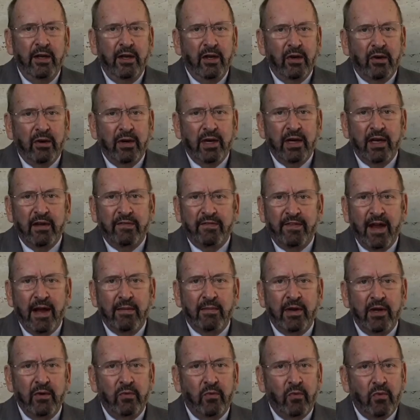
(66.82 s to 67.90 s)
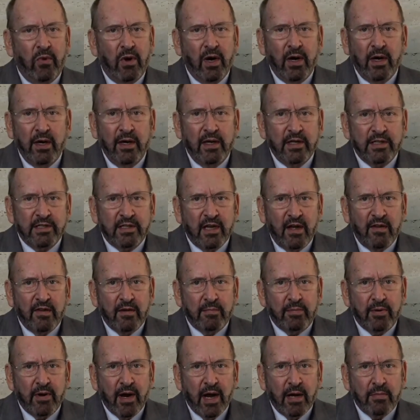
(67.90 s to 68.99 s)
knowing the family wanted to solve the
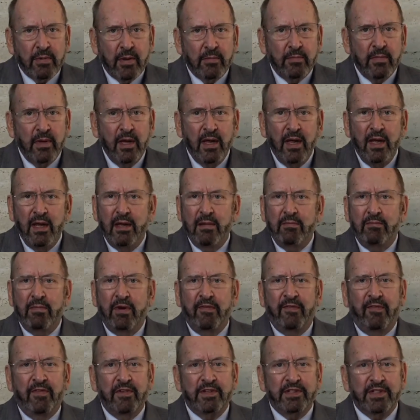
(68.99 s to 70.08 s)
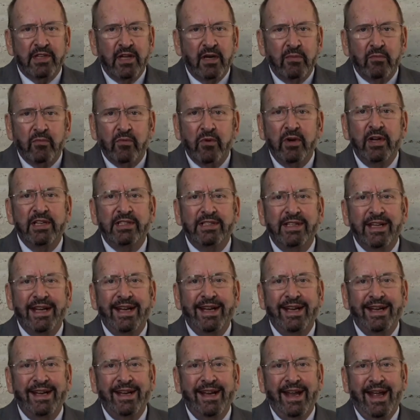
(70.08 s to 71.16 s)
problem, but for some reason they
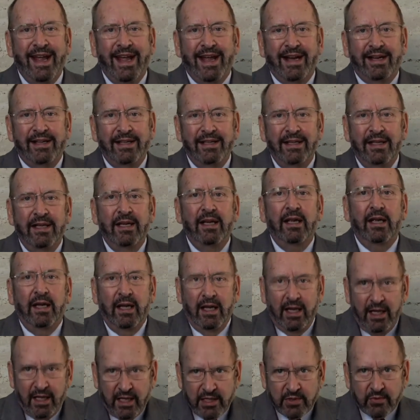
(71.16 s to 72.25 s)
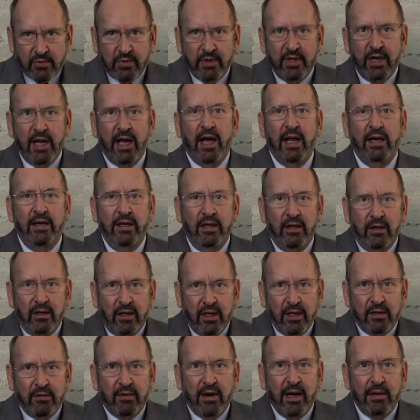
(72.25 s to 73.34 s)
didn't act? Heads were nodding in all
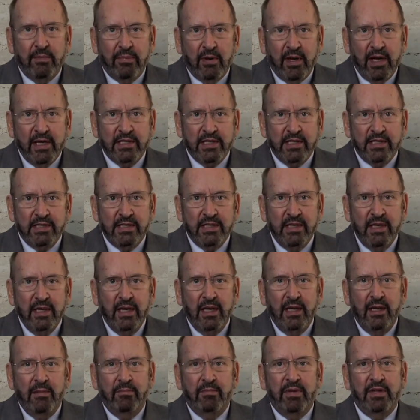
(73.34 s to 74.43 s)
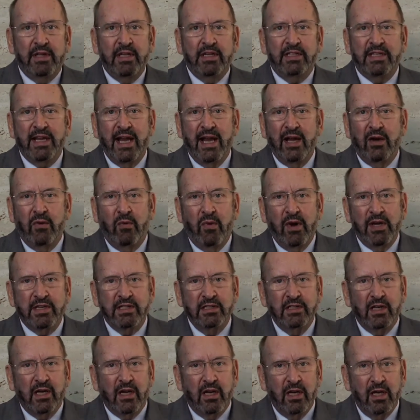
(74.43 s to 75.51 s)
the right places, but the sale
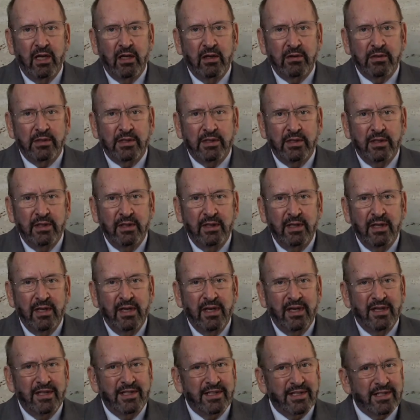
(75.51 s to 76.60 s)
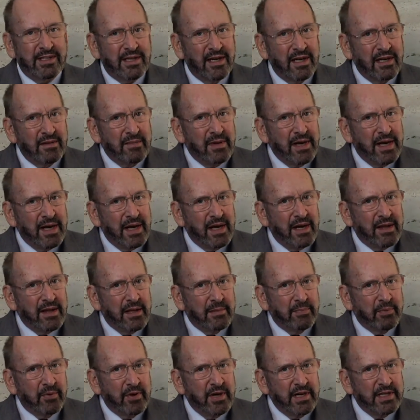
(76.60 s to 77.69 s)
wasn't closed. Somehow the
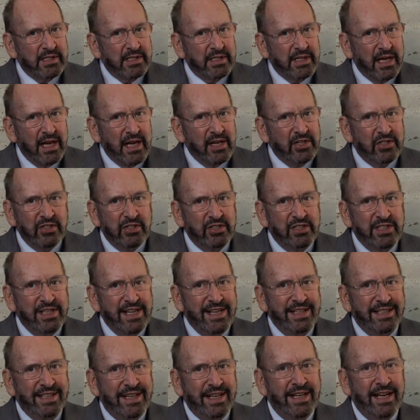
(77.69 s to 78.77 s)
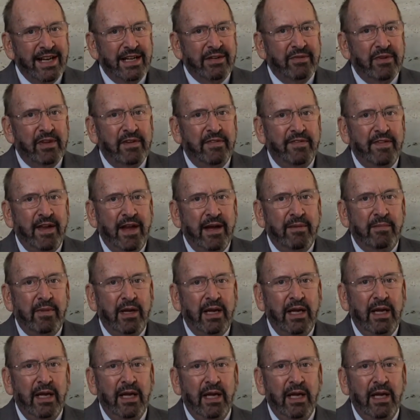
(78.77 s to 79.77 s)
presentation didn't connect with the family.